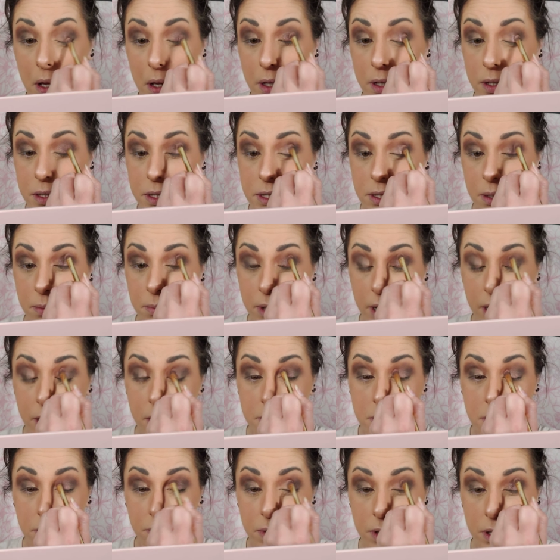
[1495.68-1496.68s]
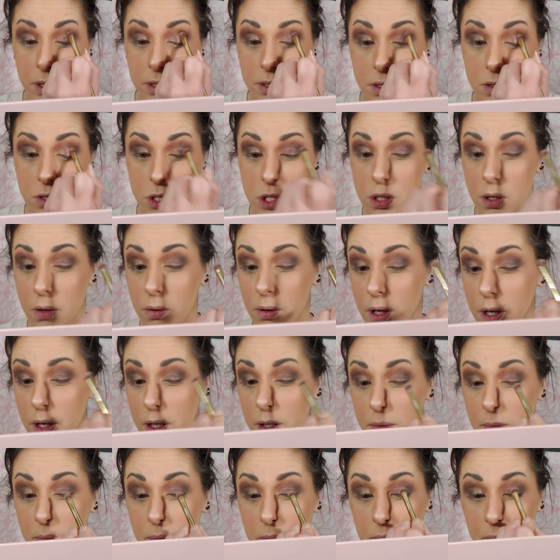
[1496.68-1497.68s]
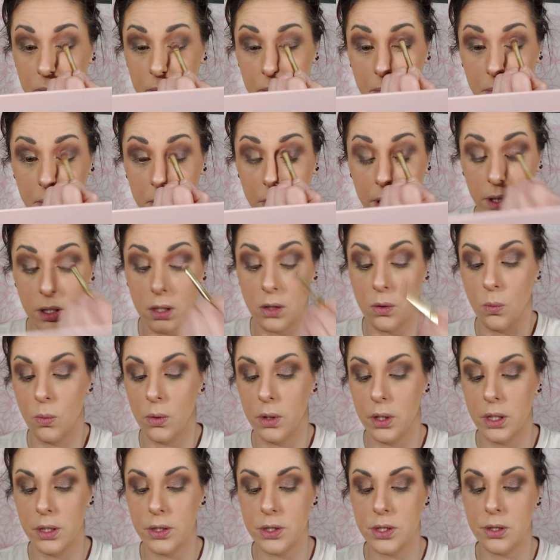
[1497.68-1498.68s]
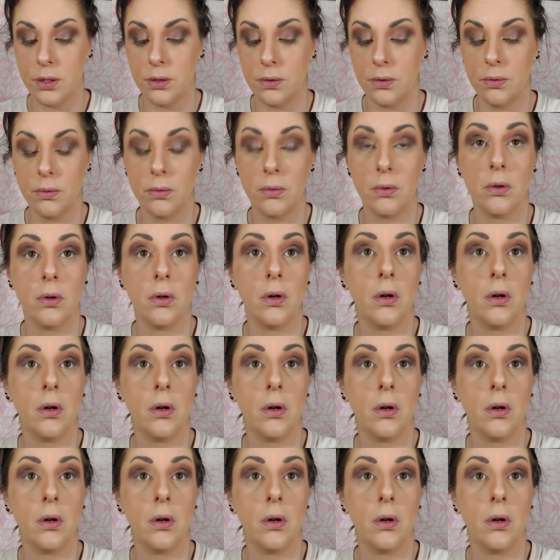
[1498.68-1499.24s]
And sometimes if it doesn't show up like you want it to,